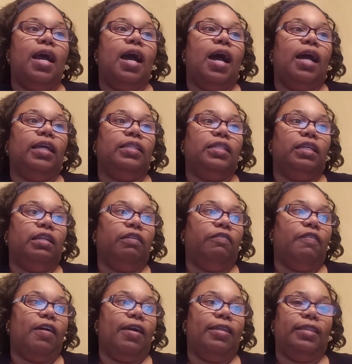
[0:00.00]

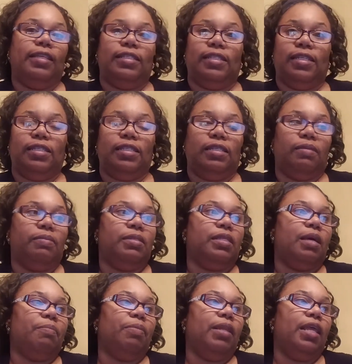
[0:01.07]
identifying the systems
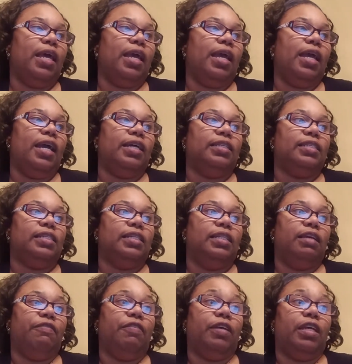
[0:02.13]
that play a
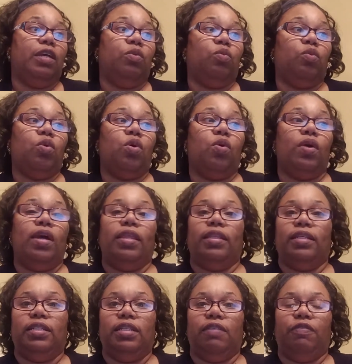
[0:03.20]
significant role in
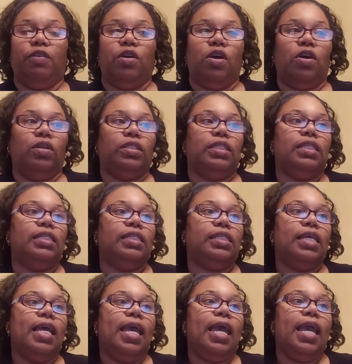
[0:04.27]
the difficulties,
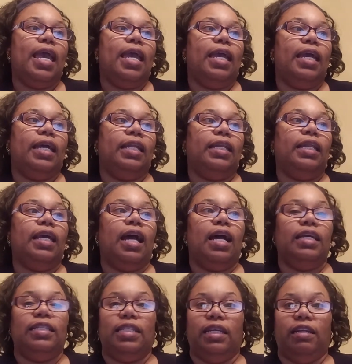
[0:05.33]
and
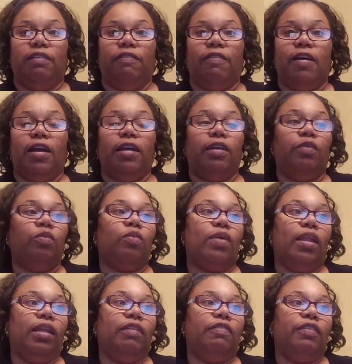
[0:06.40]
identifying
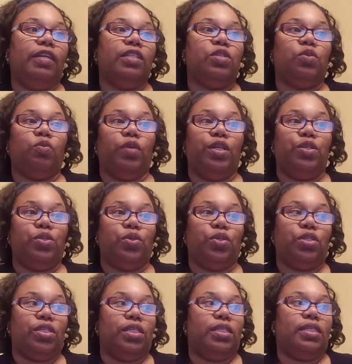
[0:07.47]
relevant
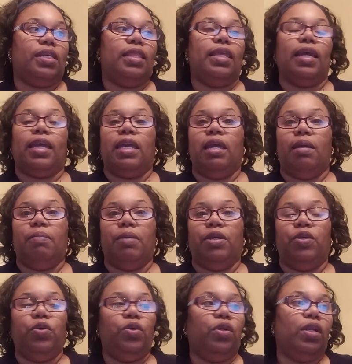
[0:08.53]
resources that can be
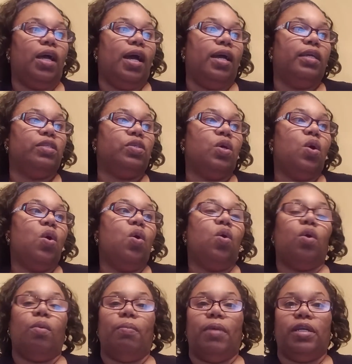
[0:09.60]
utilized
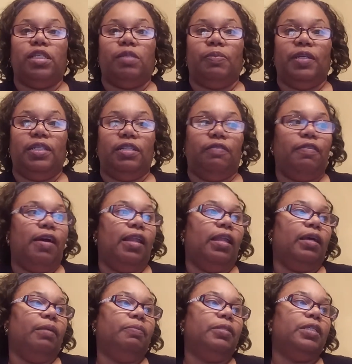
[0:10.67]
or must be
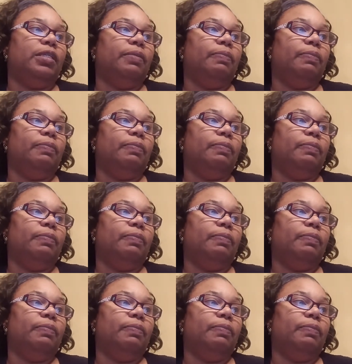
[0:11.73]
developed.